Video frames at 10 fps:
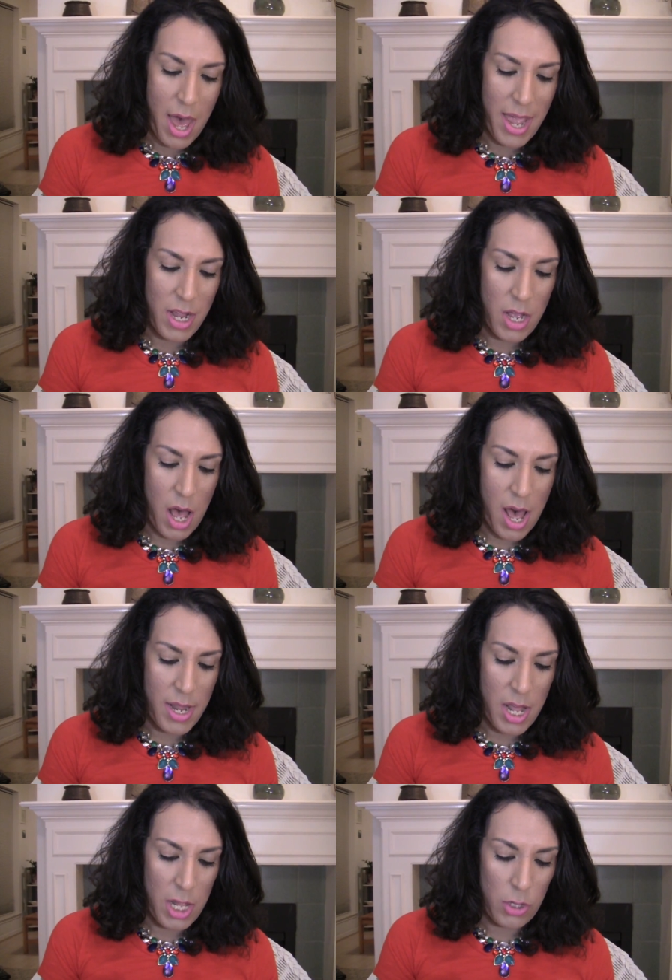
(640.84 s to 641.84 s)
I
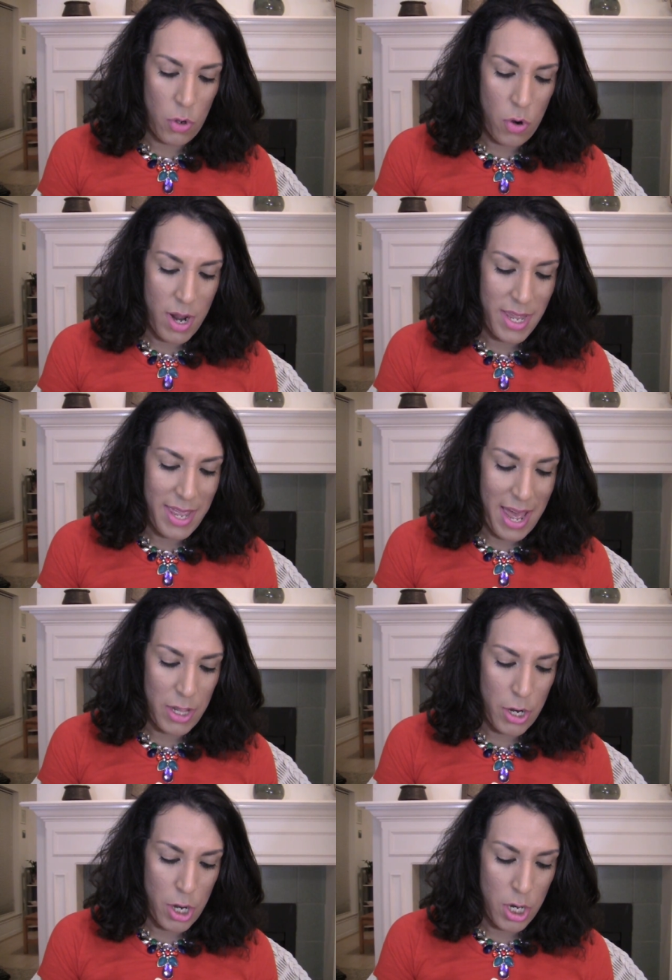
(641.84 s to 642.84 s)
got a Laura
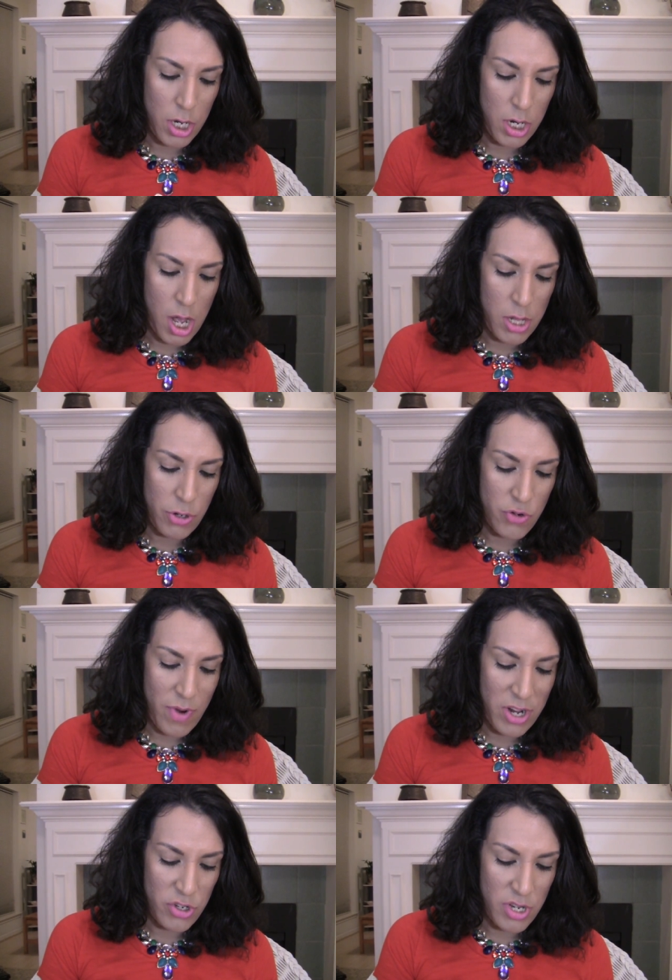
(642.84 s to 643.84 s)
Geller color
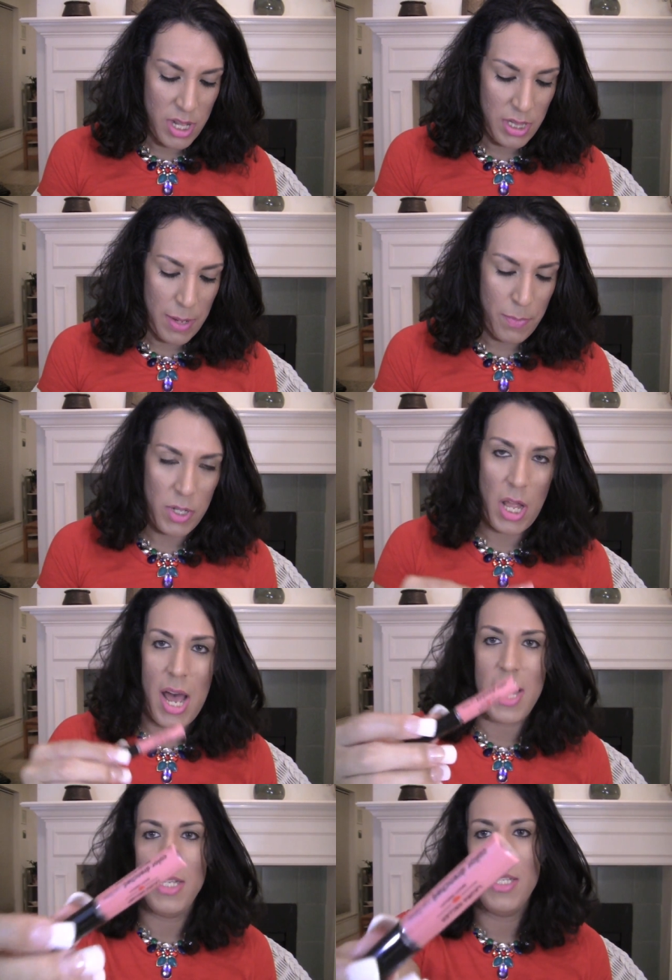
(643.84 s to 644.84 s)
drenched lip
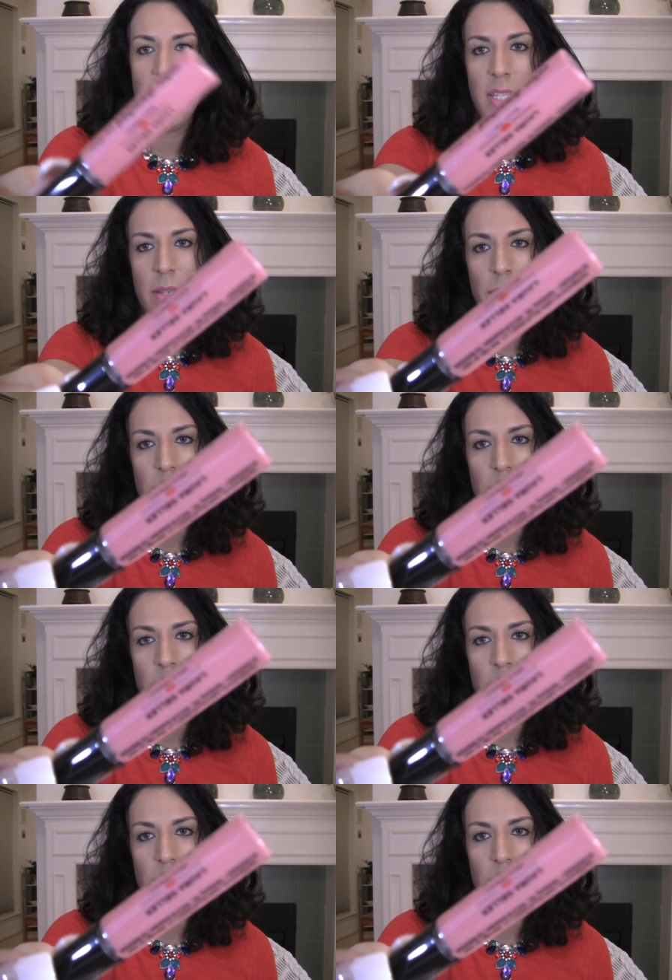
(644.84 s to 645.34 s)
gloss.